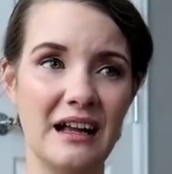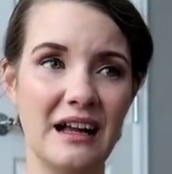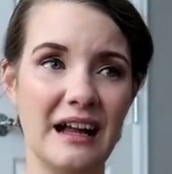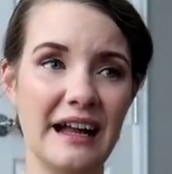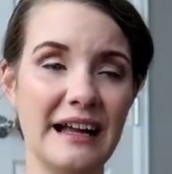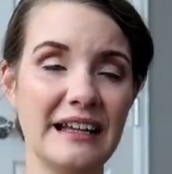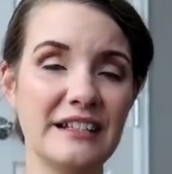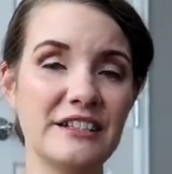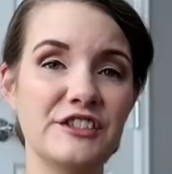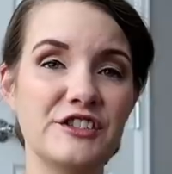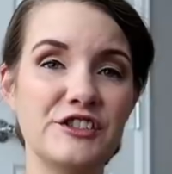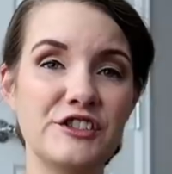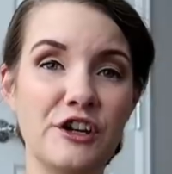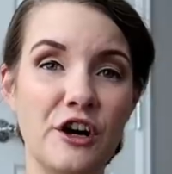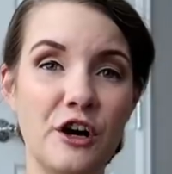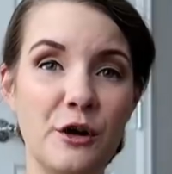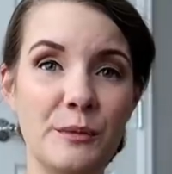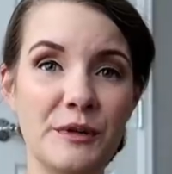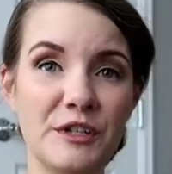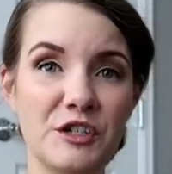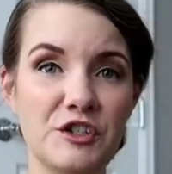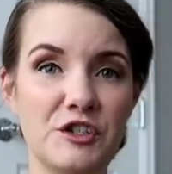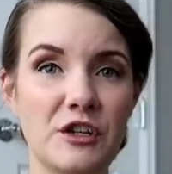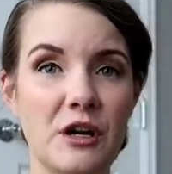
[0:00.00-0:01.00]
had so
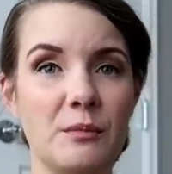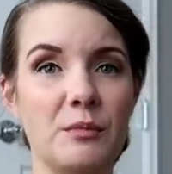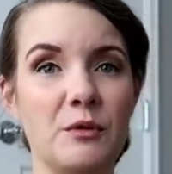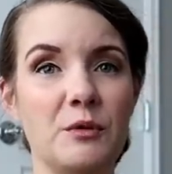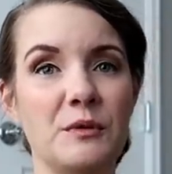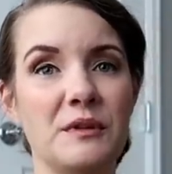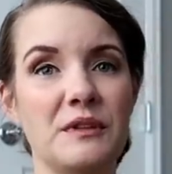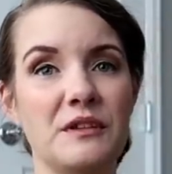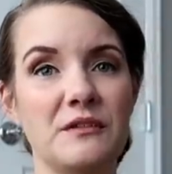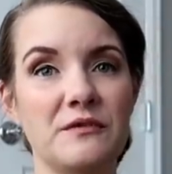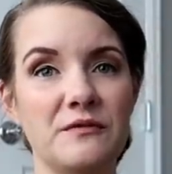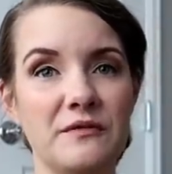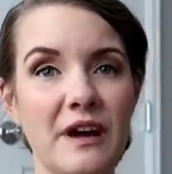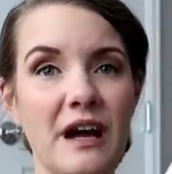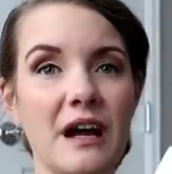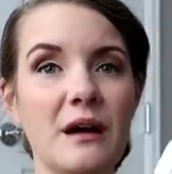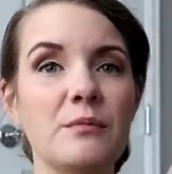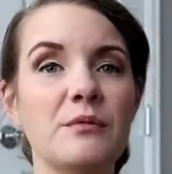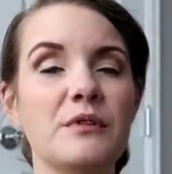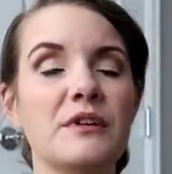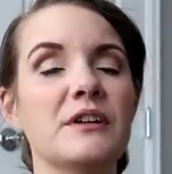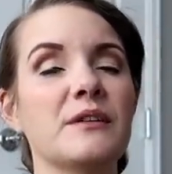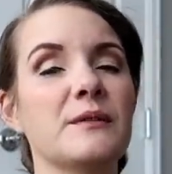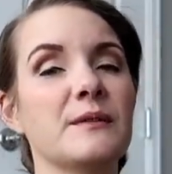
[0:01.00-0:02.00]
much trouble with the
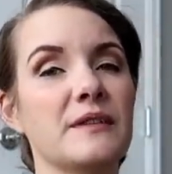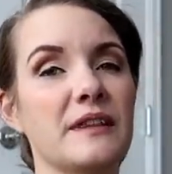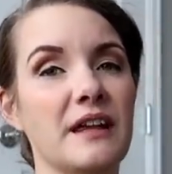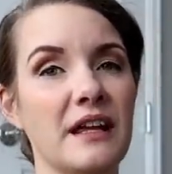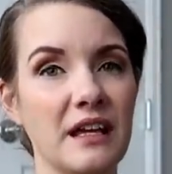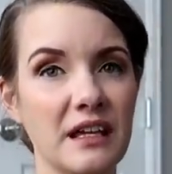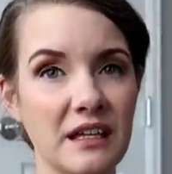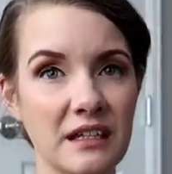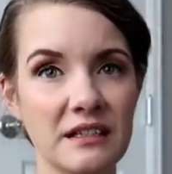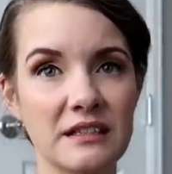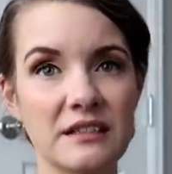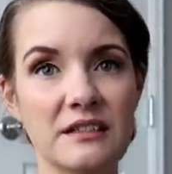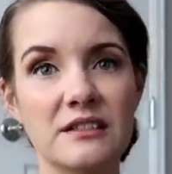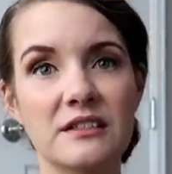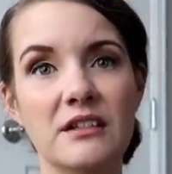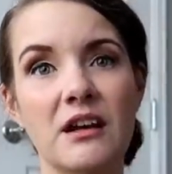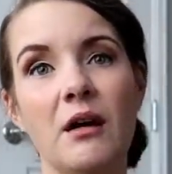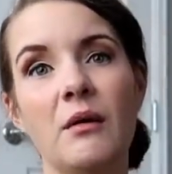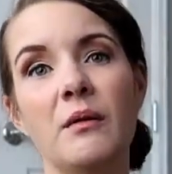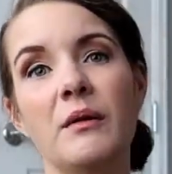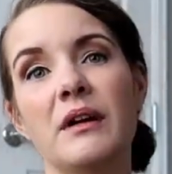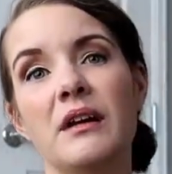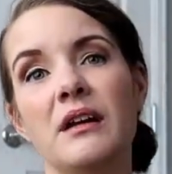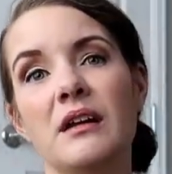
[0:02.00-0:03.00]
fabric, with hand
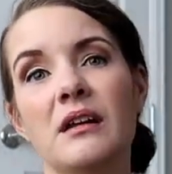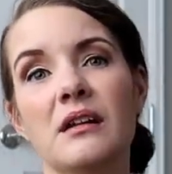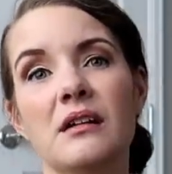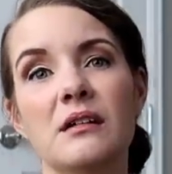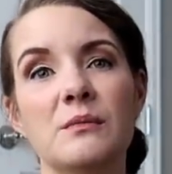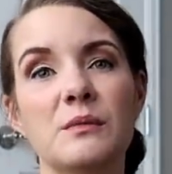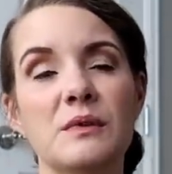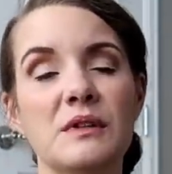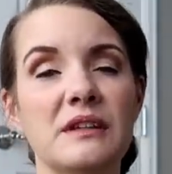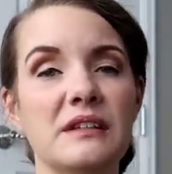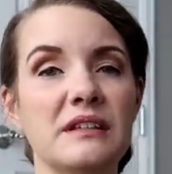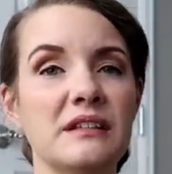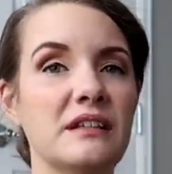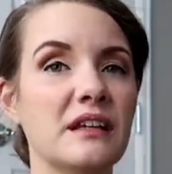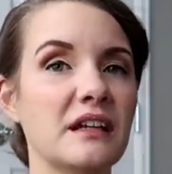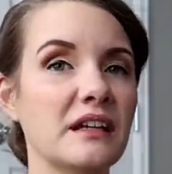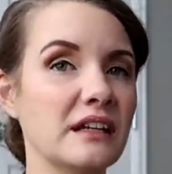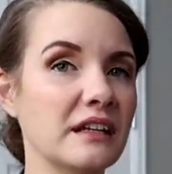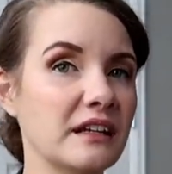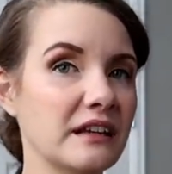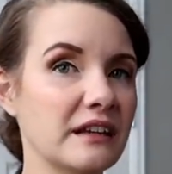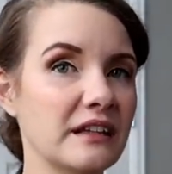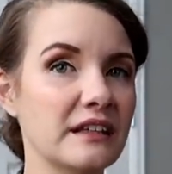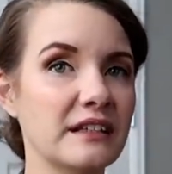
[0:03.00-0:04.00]
sewing, with
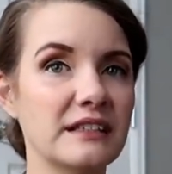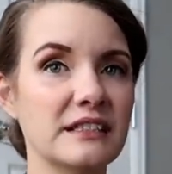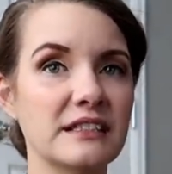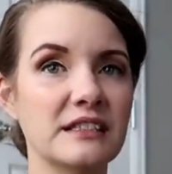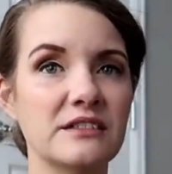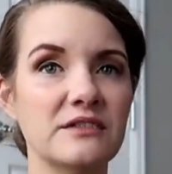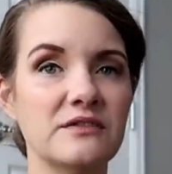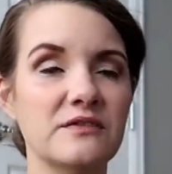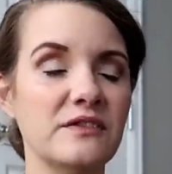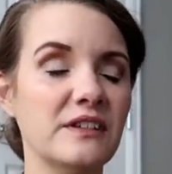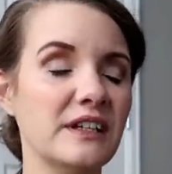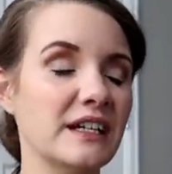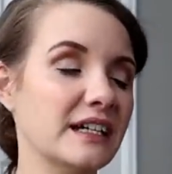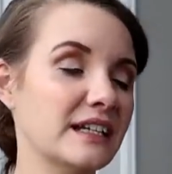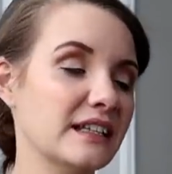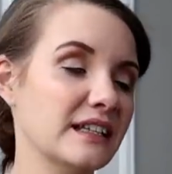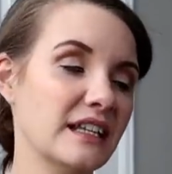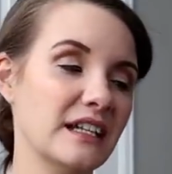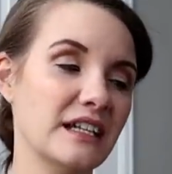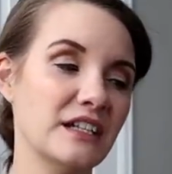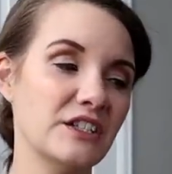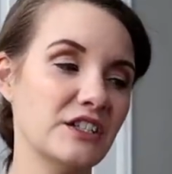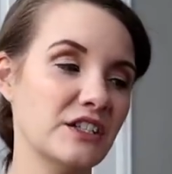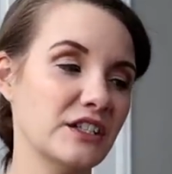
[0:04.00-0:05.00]
getting things to
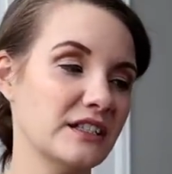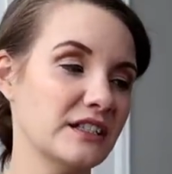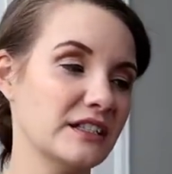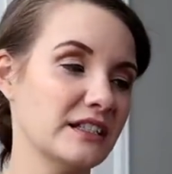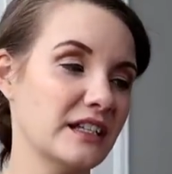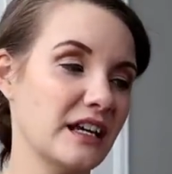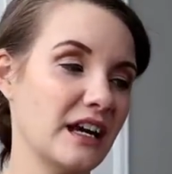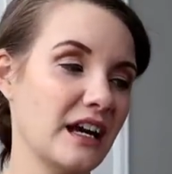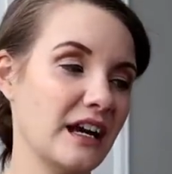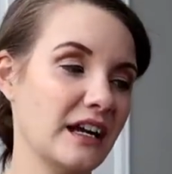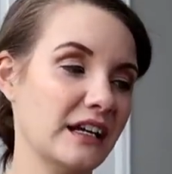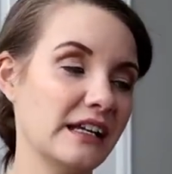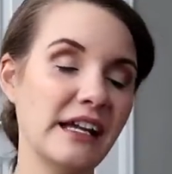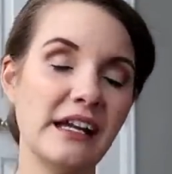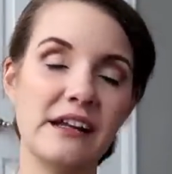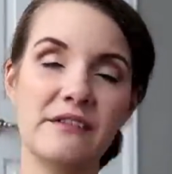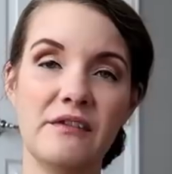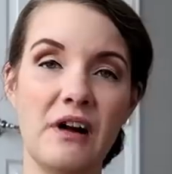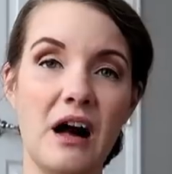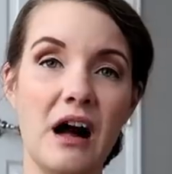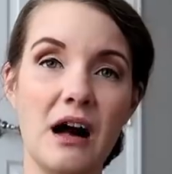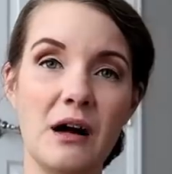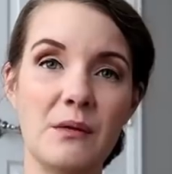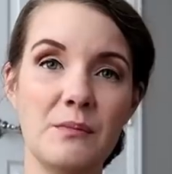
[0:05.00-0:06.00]
fit, that I just I
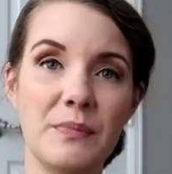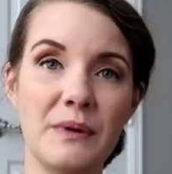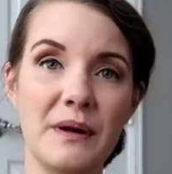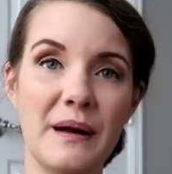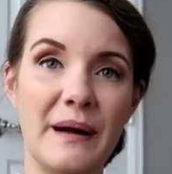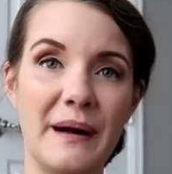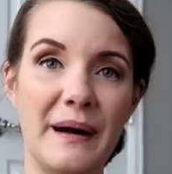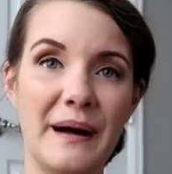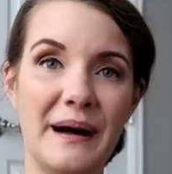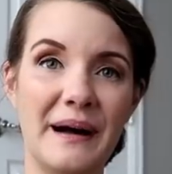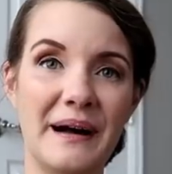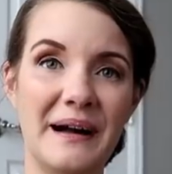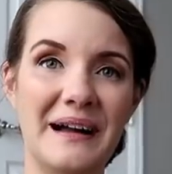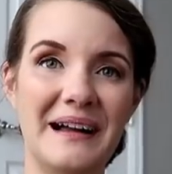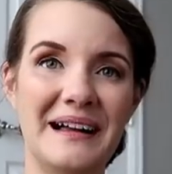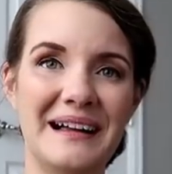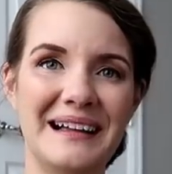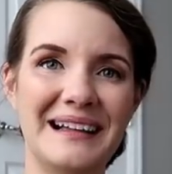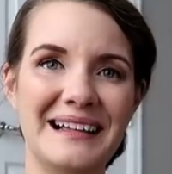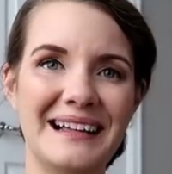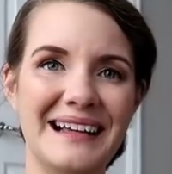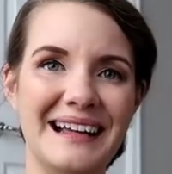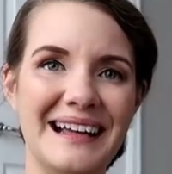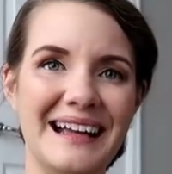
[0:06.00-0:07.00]
gave up. Uh,
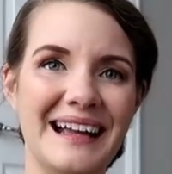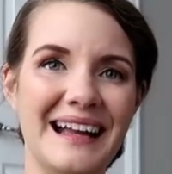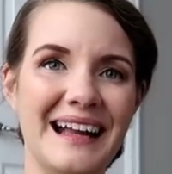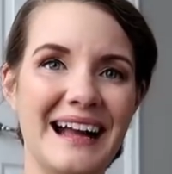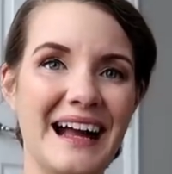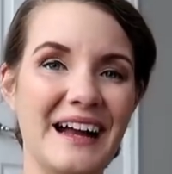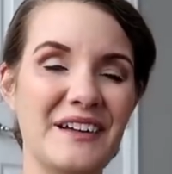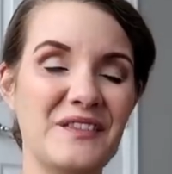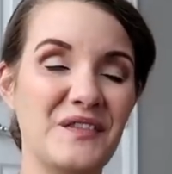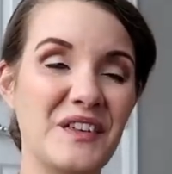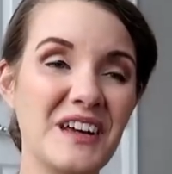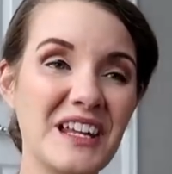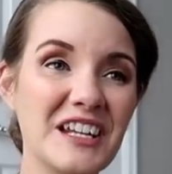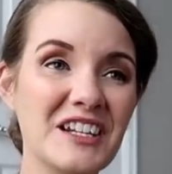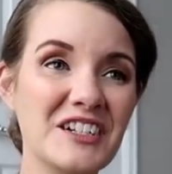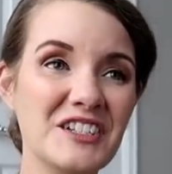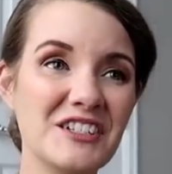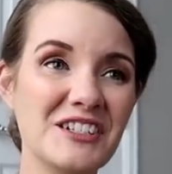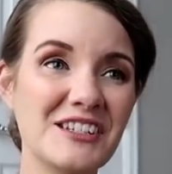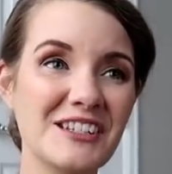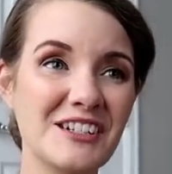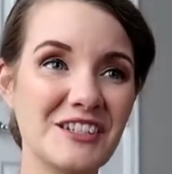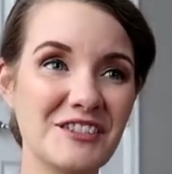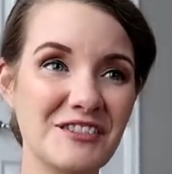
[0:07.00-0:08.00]
I
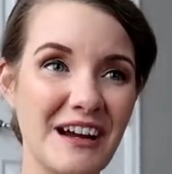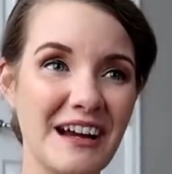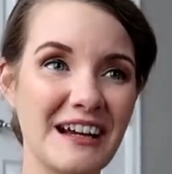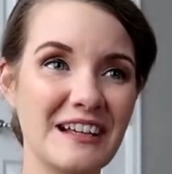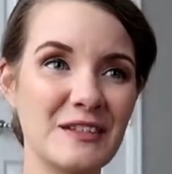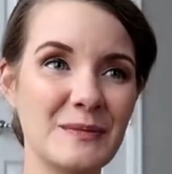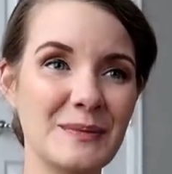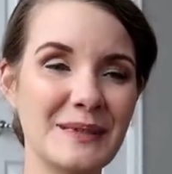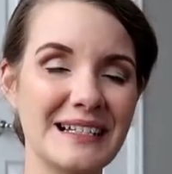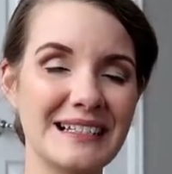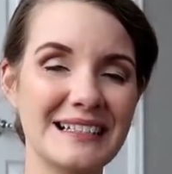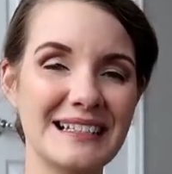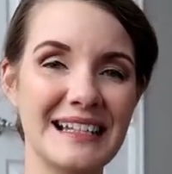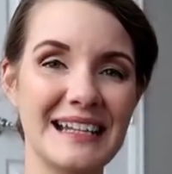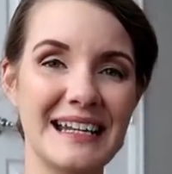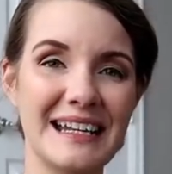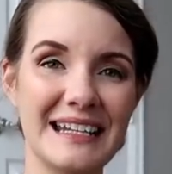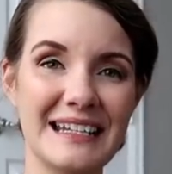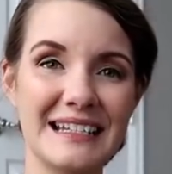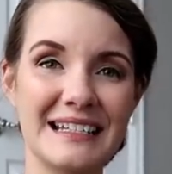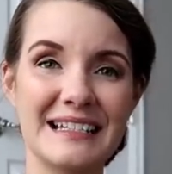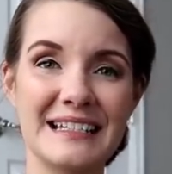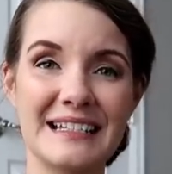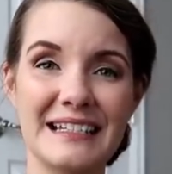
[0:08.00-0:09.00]
finished the dress because I
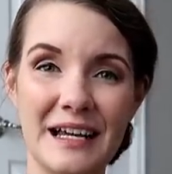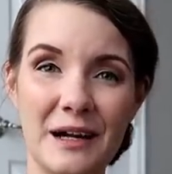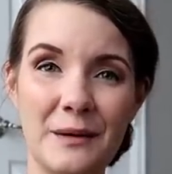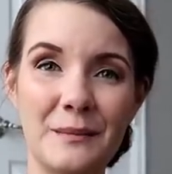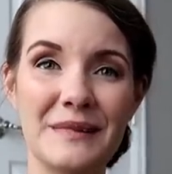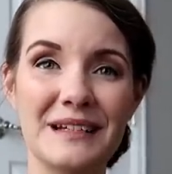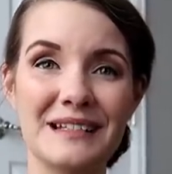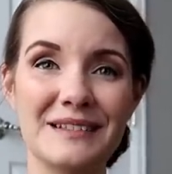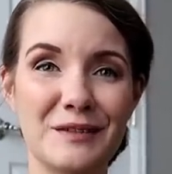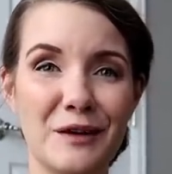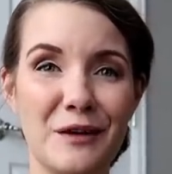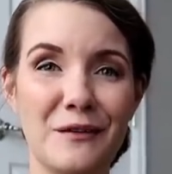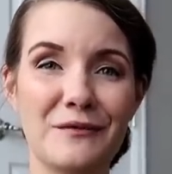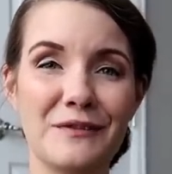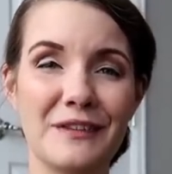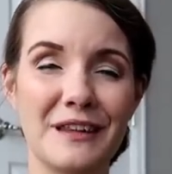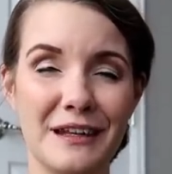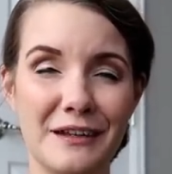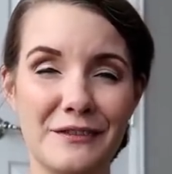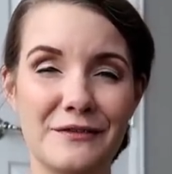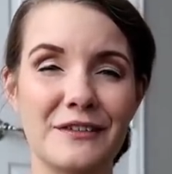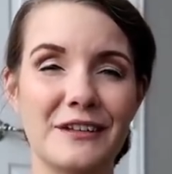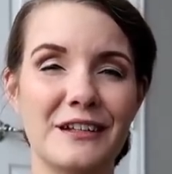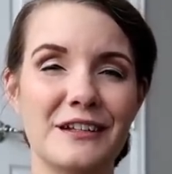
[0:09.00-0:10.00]
needed to tell myself
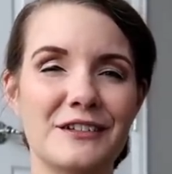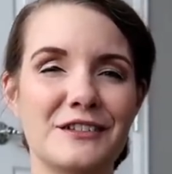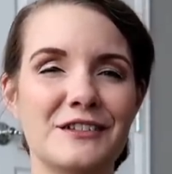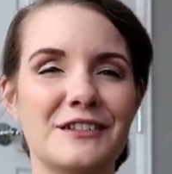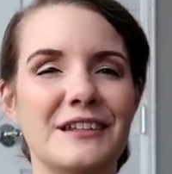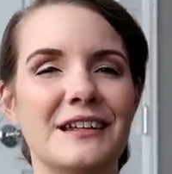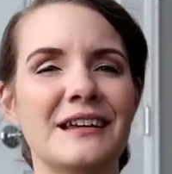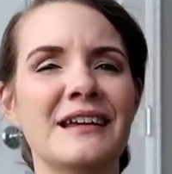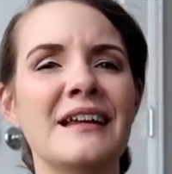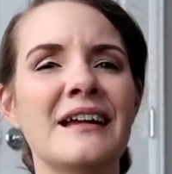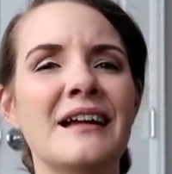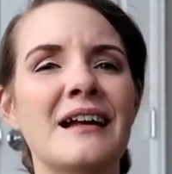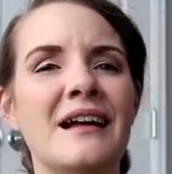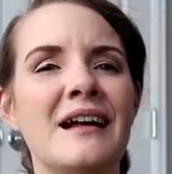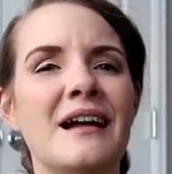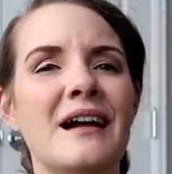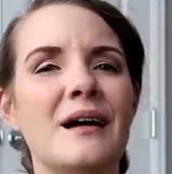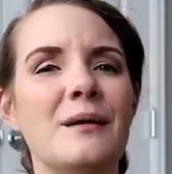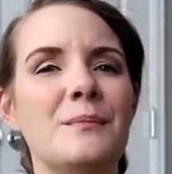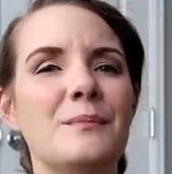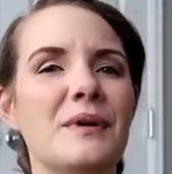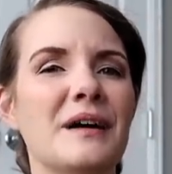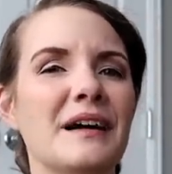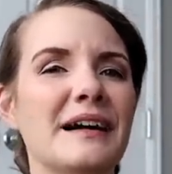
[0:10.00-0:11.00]
that I finished it,
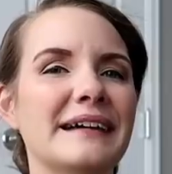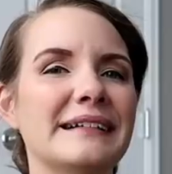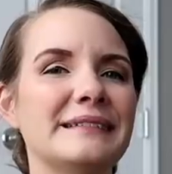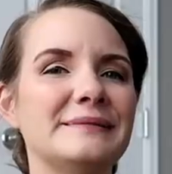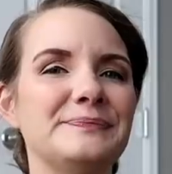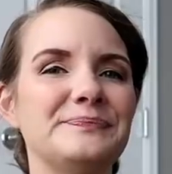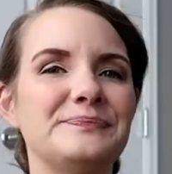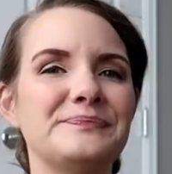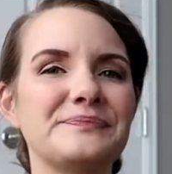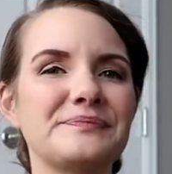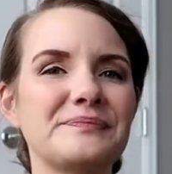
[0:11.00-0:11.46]
but